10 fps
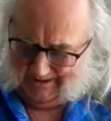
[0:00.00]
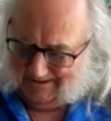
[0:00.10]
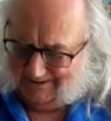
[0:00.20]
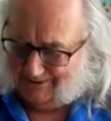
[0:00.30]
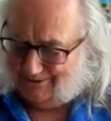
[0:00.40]

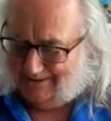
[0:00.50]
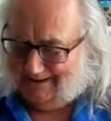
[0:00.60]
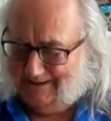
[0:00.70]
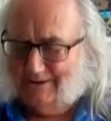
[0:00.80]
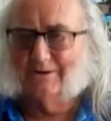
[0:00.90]
Like
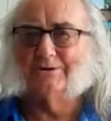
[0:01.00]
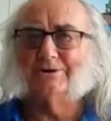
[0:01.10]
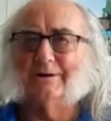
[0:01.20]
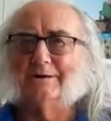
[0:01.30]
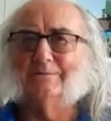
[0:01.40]
triangular
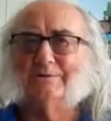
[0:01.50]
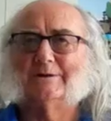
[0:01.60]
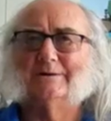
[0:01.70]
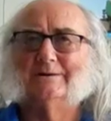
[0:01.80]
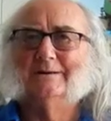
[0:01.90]
shaped
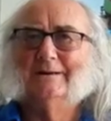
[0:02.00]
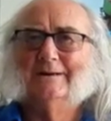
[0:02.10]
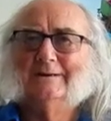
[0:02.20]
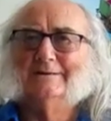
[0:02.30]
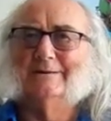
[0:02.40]

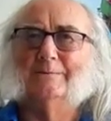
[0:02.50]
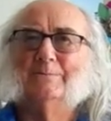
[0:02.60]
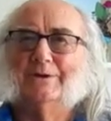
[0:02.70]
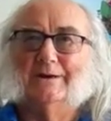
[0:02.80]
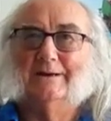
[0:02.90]

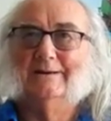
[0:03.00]
something.